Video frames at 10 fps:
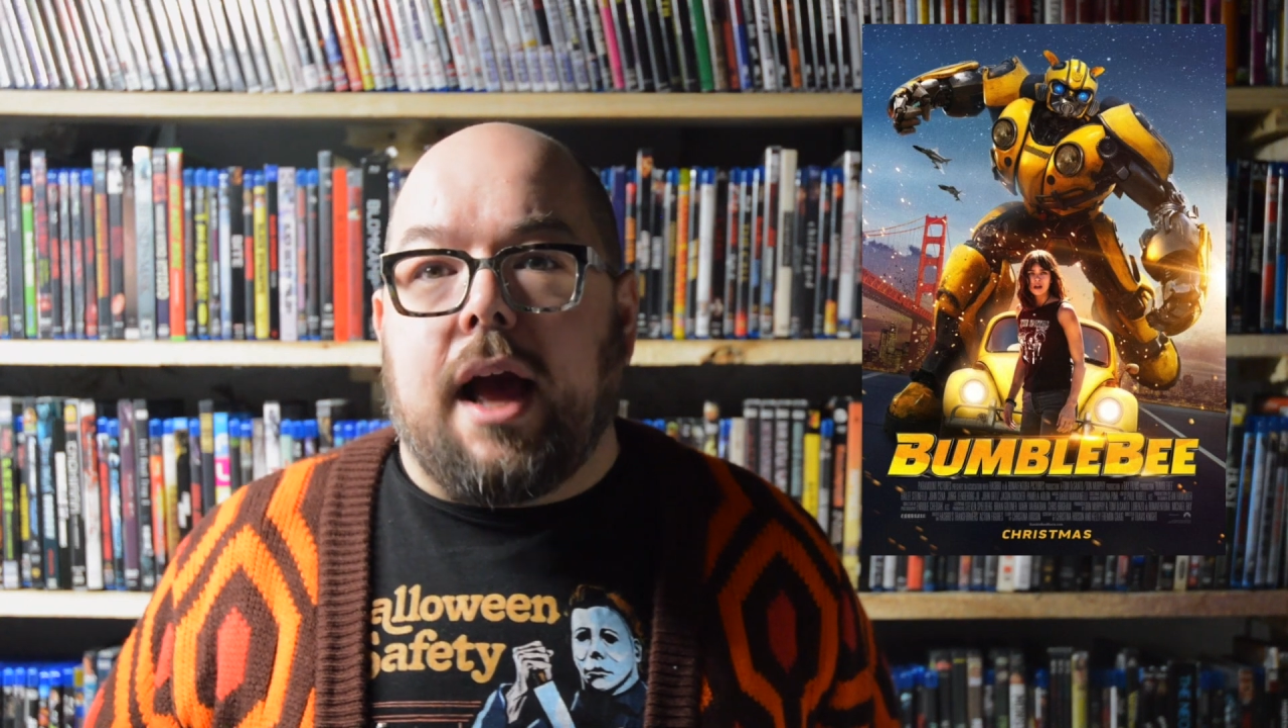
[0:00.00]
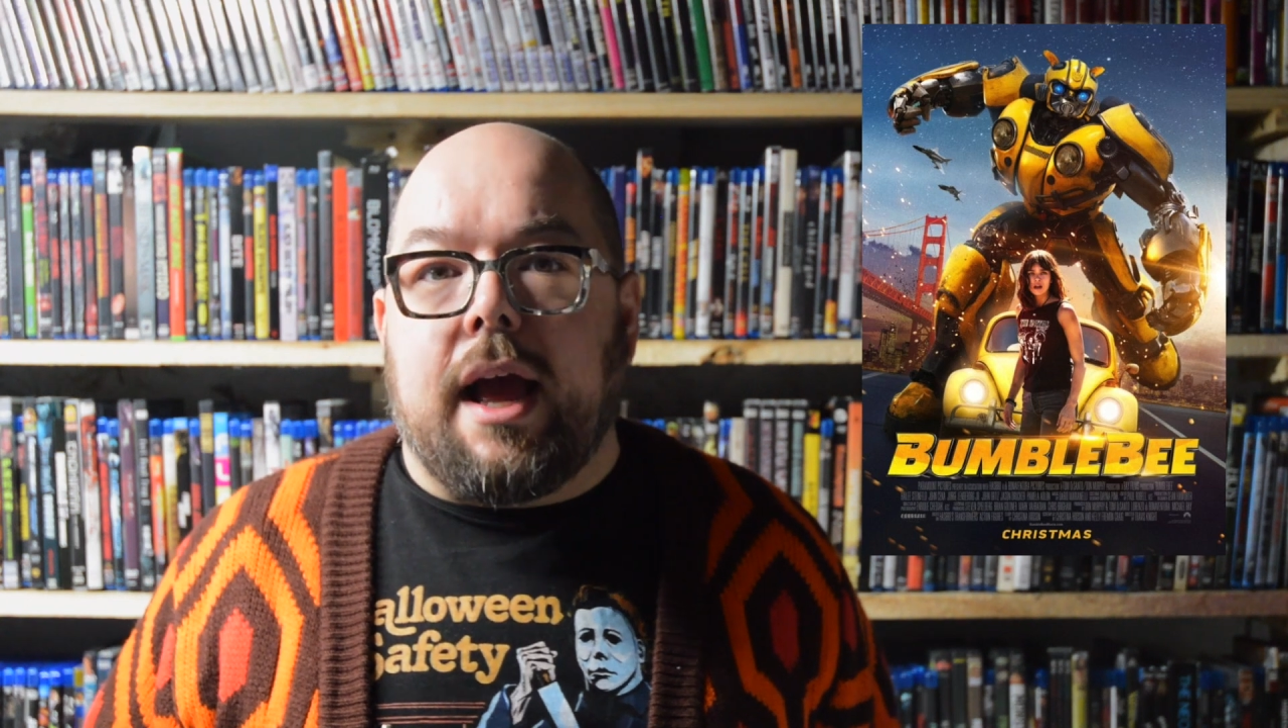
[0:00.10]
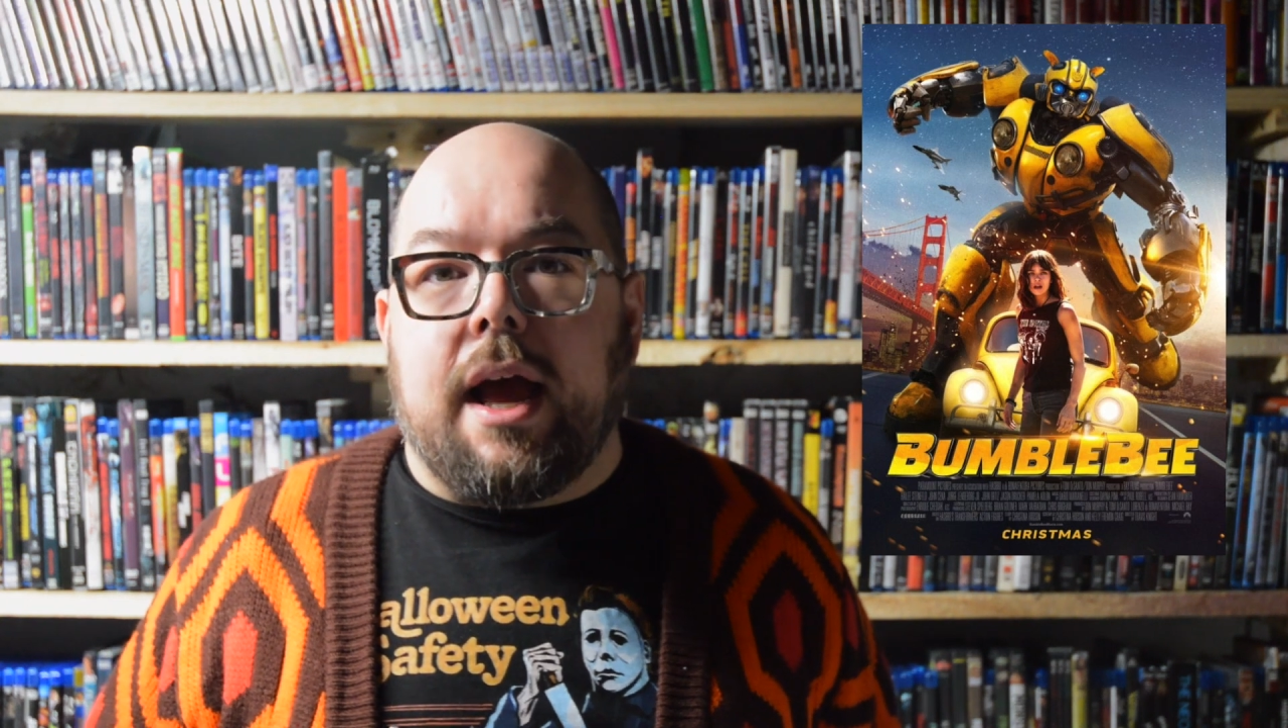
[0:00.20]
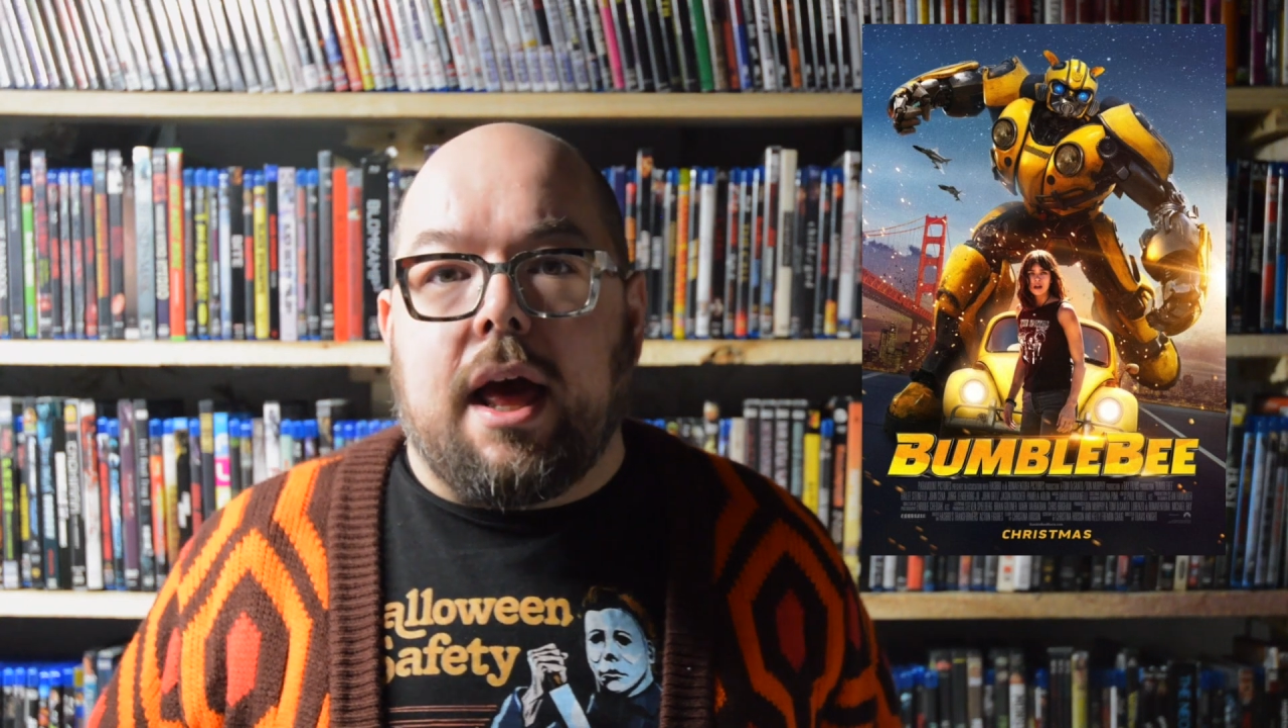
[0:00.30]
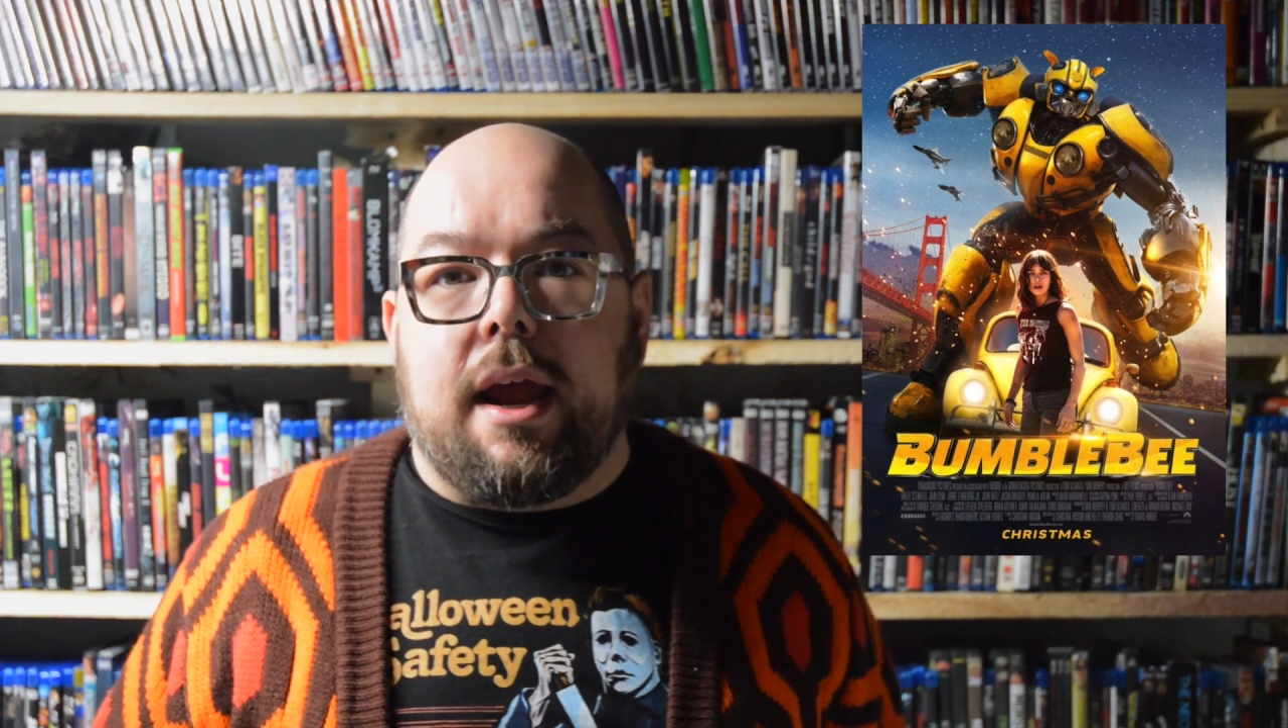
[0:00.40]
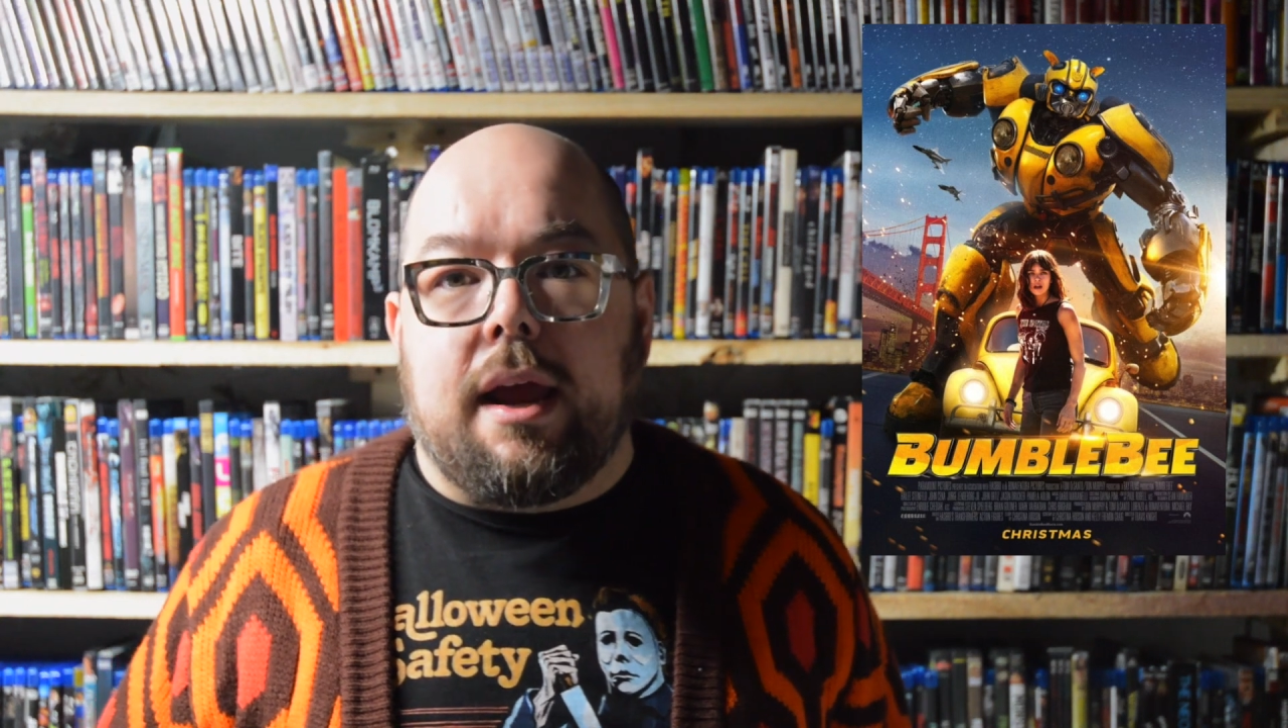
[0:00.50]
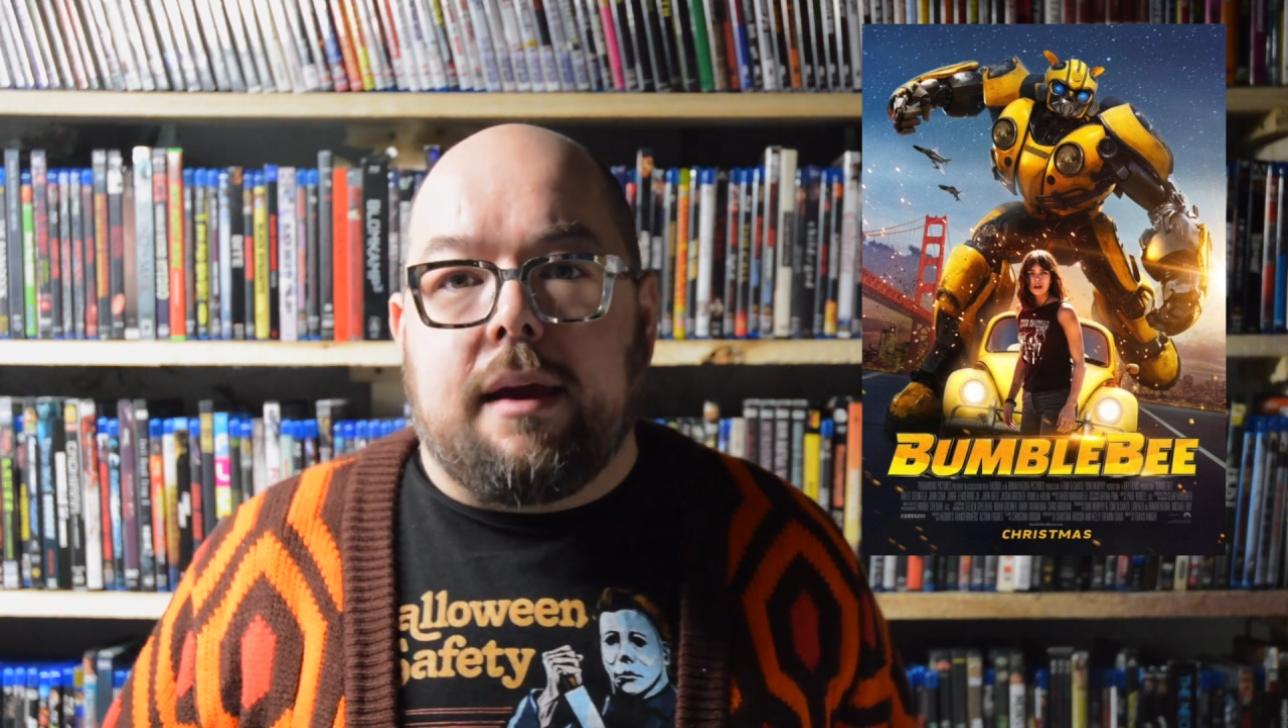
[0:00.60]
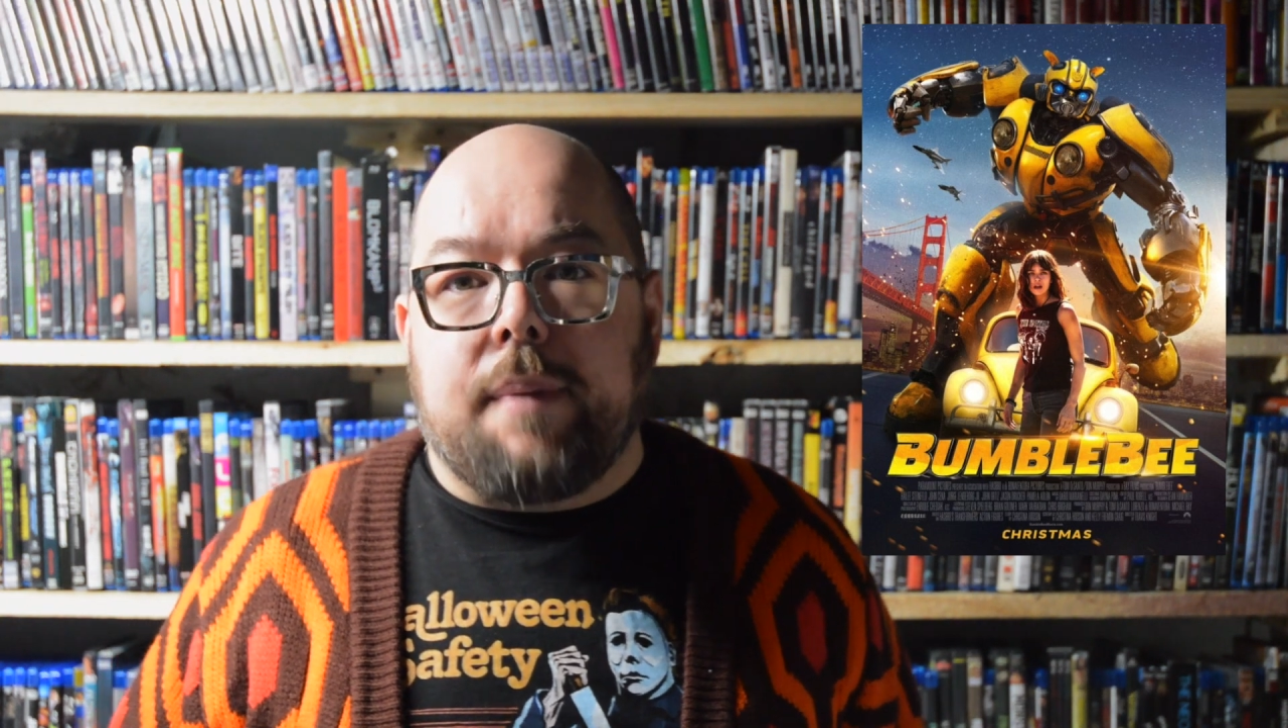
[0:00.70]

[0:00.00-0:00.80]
I got a